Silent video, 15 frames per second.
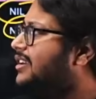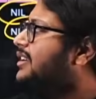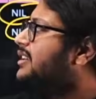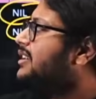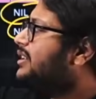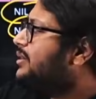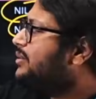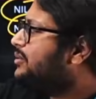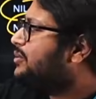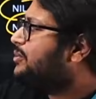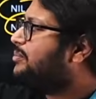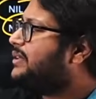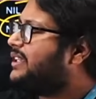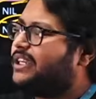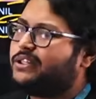You do
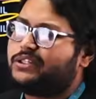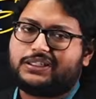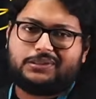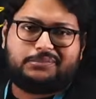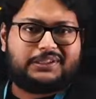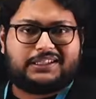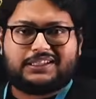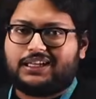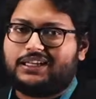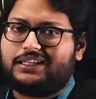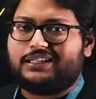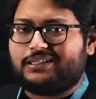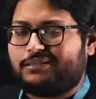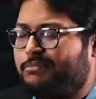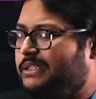UPI or debit card
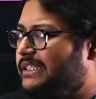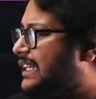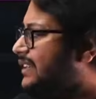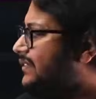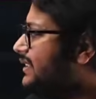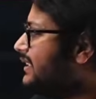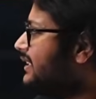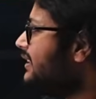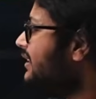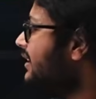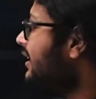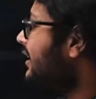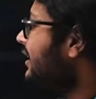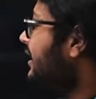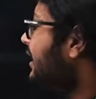and be done with it.
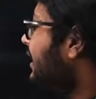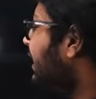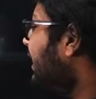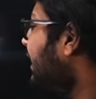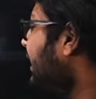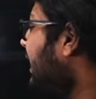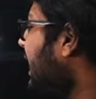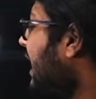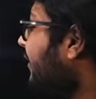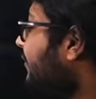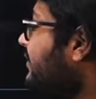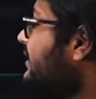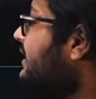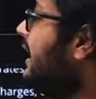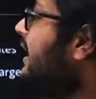
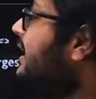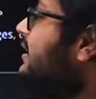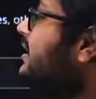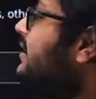After that,